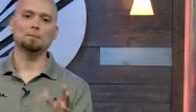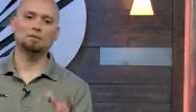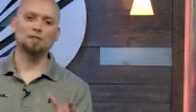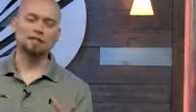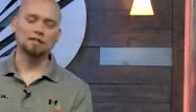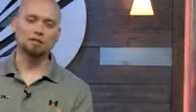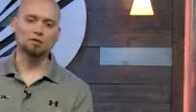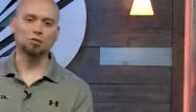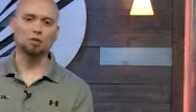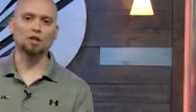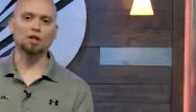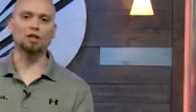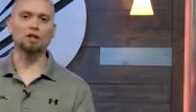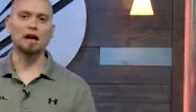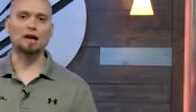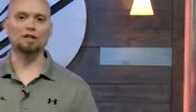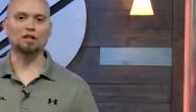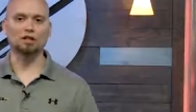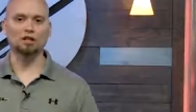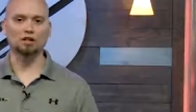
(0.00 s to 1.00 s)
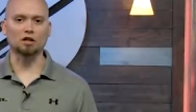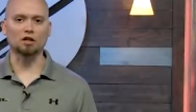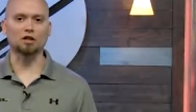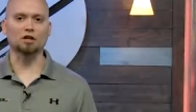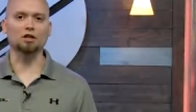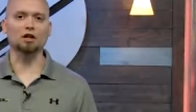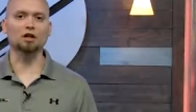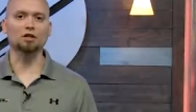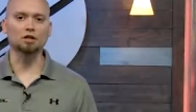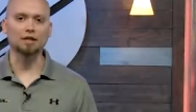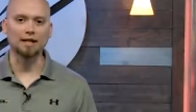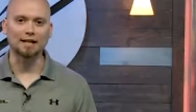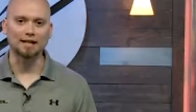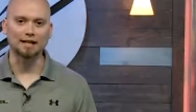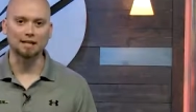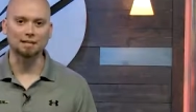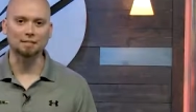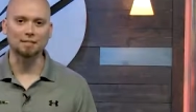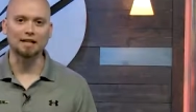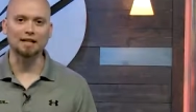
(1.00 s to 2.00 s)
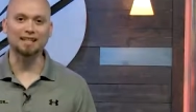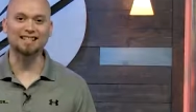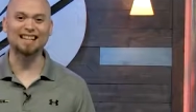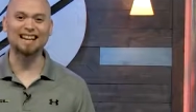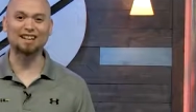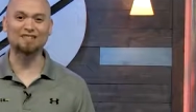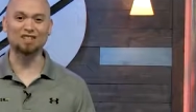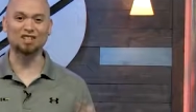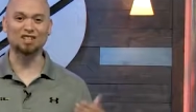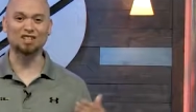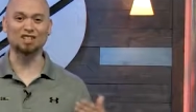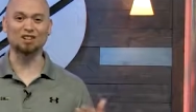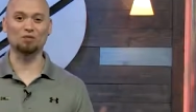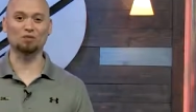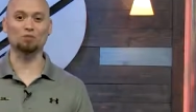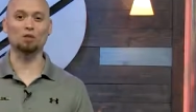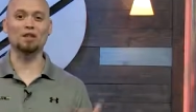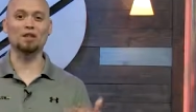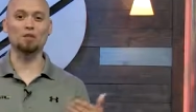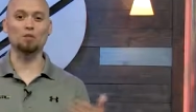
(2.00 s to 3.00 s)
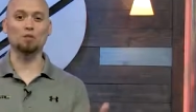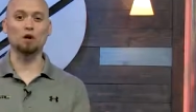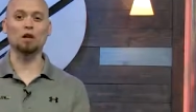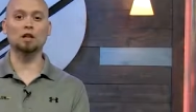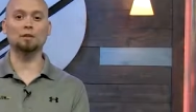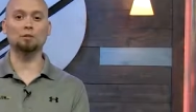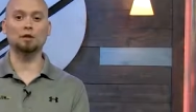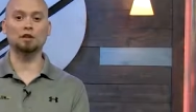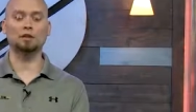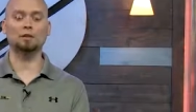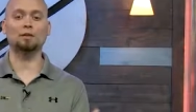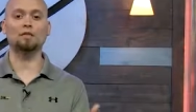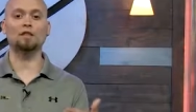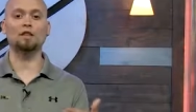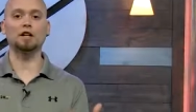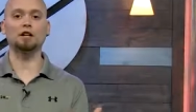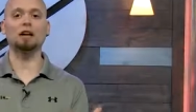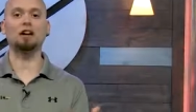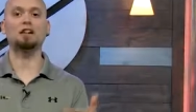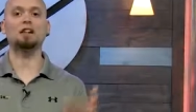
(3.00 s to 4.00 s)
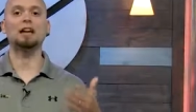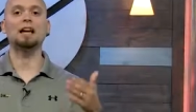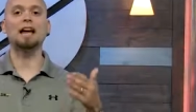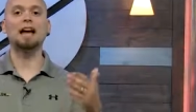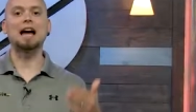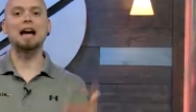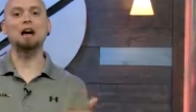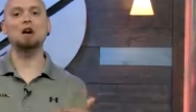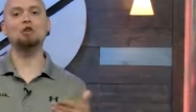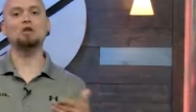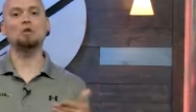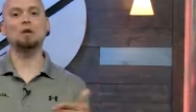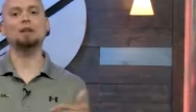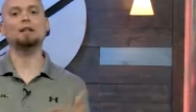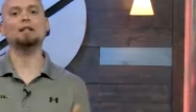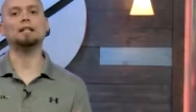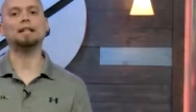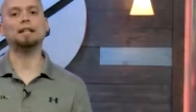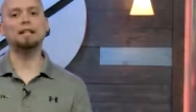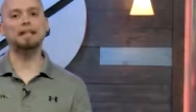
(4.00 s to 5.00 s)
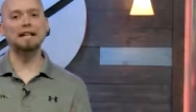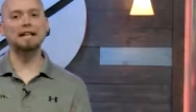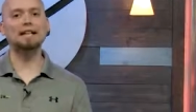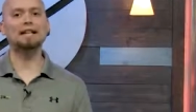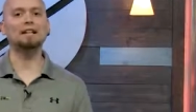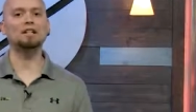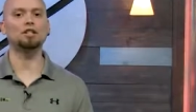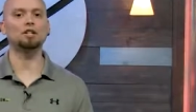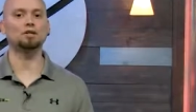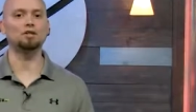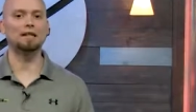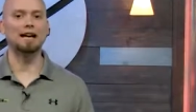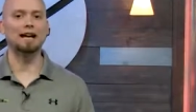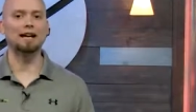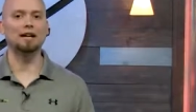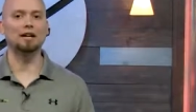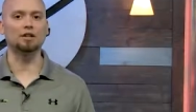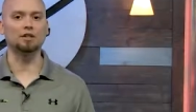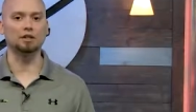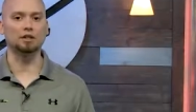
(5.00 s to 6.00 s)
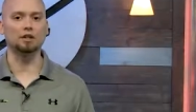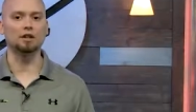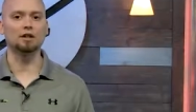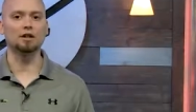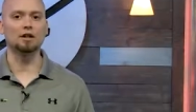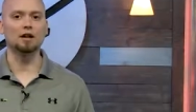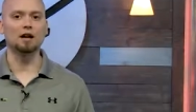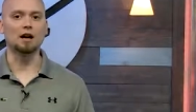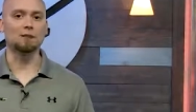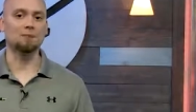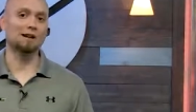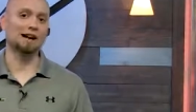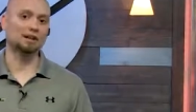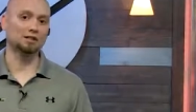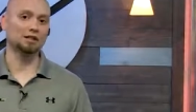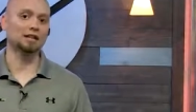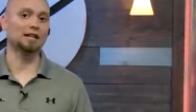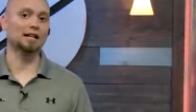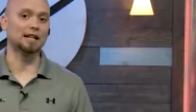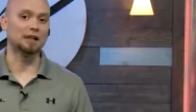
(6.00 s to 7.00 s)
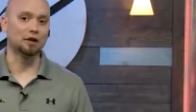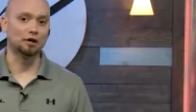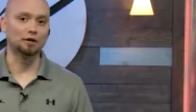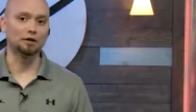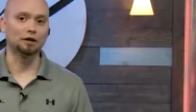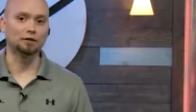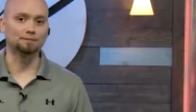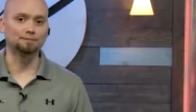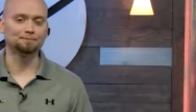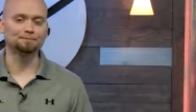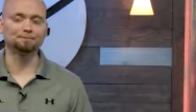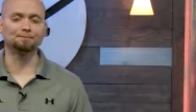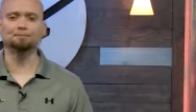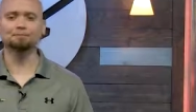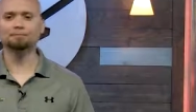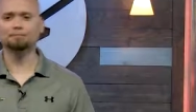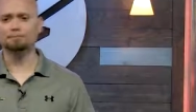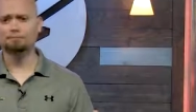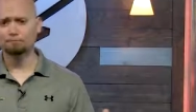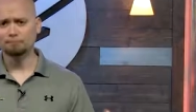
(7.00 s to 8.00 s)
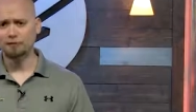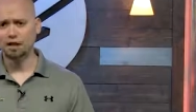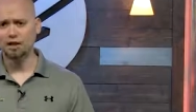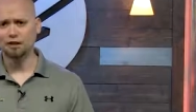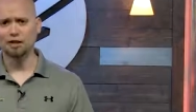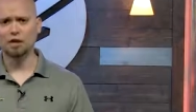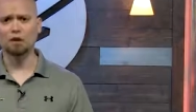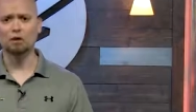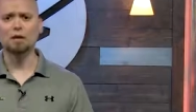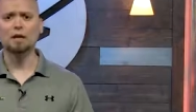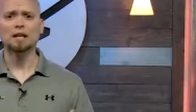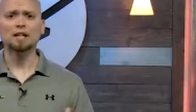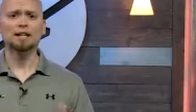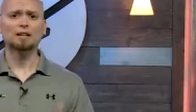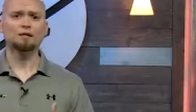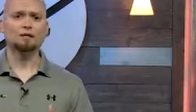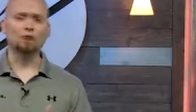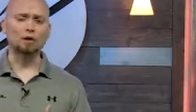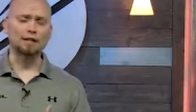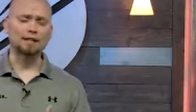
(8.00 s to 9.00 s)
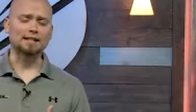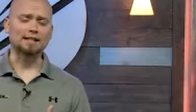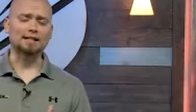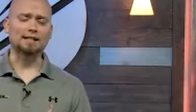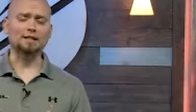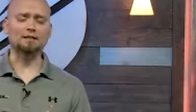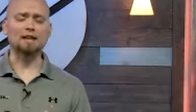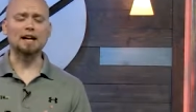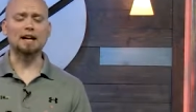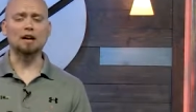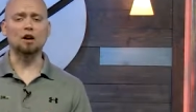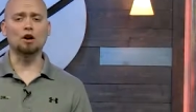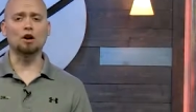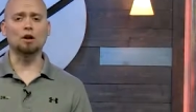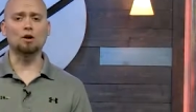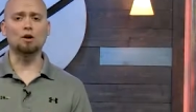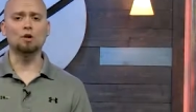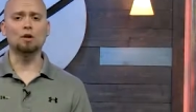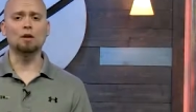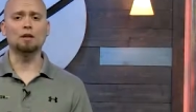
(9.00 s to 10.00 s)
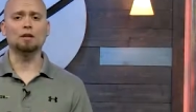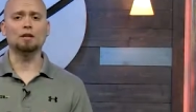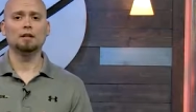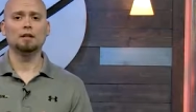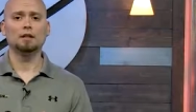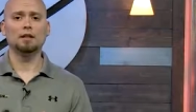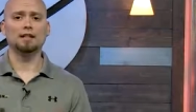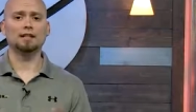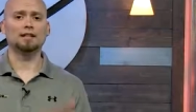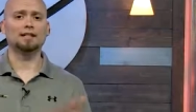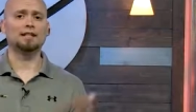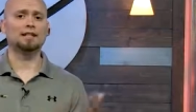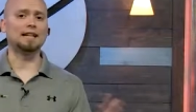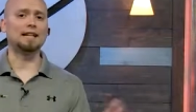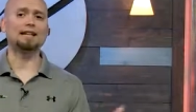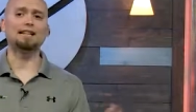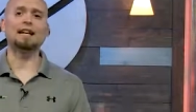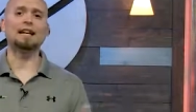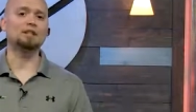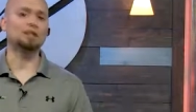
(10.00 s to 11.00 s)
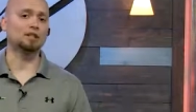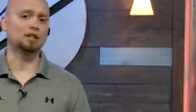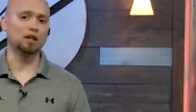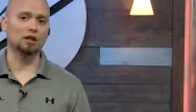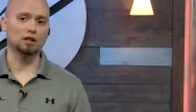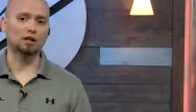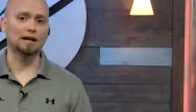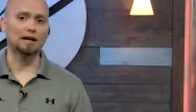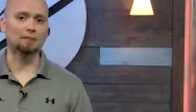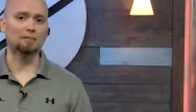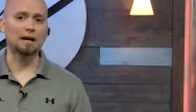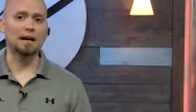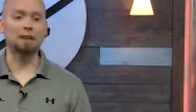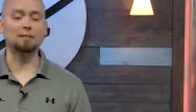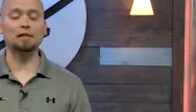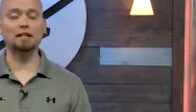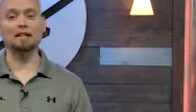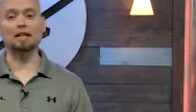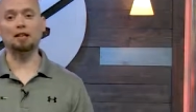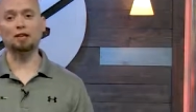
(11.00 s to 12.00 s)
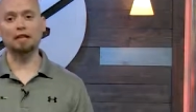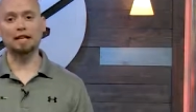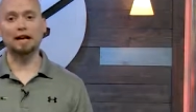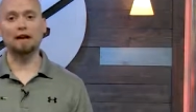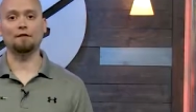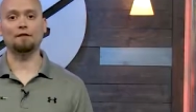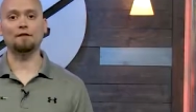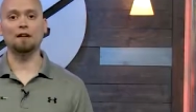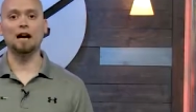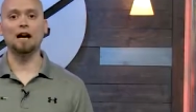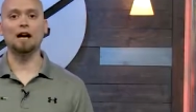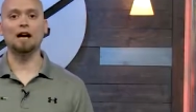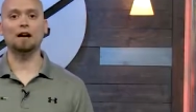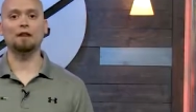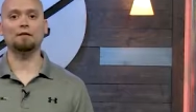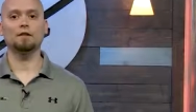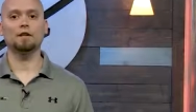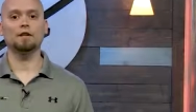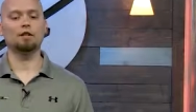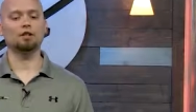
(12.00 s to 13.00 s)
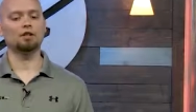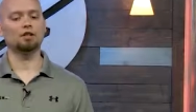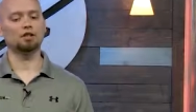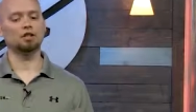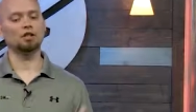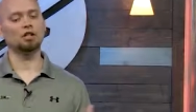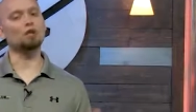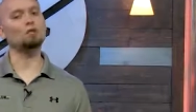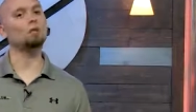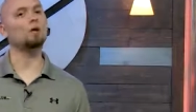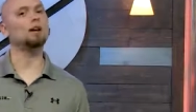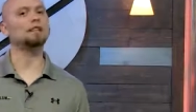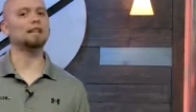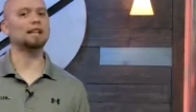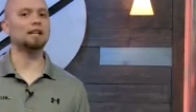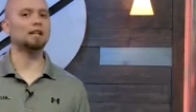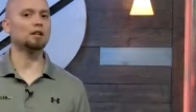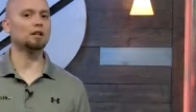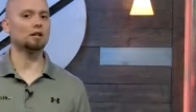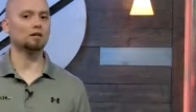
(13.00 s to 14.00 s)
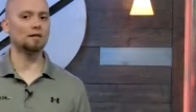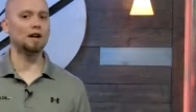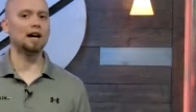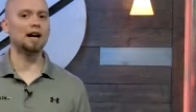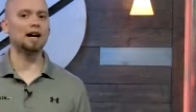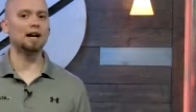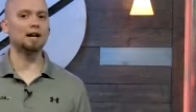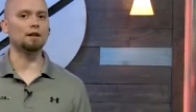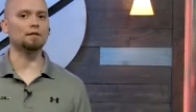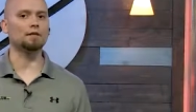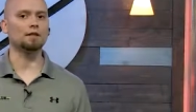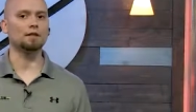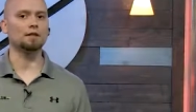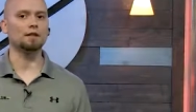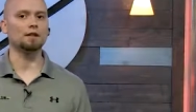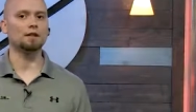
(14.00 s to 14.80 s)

this is where you have to start negotiating some things and have to start really working with them to figure out how quickly can they get you that other amount that they owe you. So, for instance, if they owe a $10,000 down payment and they only have five, you still want that other five.